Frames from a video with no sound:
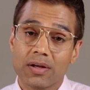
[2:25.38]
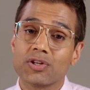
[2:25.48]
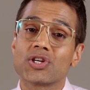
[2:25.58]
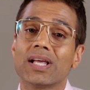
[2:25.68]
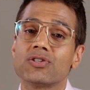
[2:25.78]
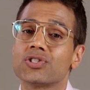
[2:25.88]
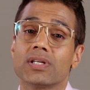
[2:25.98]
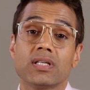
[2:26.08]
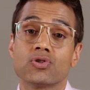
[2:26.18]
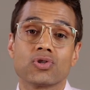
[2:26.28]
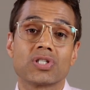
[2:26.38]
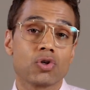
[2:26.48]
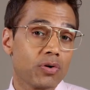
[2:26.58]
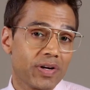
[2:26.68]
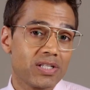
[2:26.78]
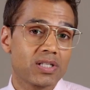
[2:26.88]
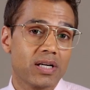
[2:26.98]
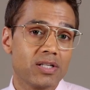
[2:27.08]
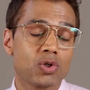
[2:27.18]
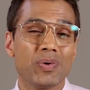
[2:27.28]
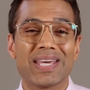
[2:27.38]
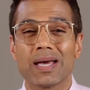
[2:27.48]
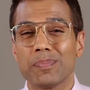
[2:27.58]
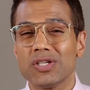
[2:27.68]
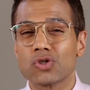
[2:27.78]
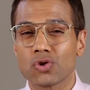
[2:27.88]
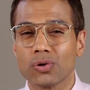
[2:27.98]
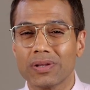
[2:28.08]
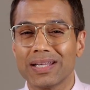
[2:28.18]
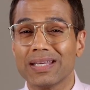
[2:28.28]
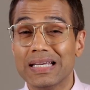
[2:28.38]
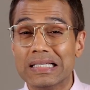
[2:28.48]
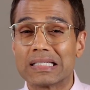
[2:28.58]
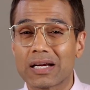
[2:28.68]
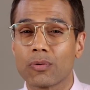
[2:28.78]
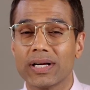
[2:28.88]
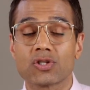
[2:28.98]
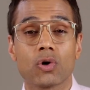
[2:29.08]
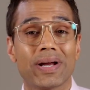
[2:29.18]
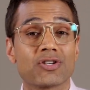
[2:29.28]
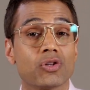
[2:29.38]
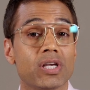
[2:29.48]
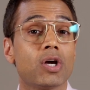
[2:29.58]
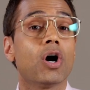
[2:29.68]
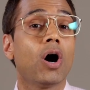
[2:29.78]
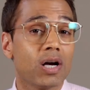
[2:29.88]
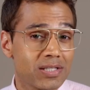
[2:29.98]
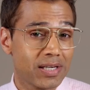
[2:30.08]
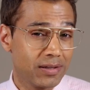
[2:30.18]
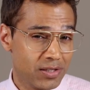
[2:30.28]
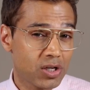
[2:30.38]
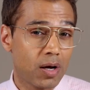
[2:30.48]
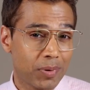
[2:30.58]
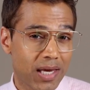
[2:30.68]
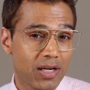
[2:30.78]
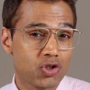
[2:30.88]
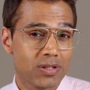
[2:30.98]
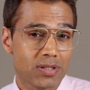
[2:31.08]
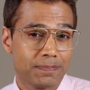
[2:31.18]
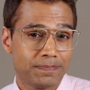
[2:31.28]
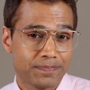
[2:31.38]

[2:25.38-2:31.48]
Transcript: Now, the challenge is that these are survey studies, so we can't be certain that the e cigarettes are actually causing these complications.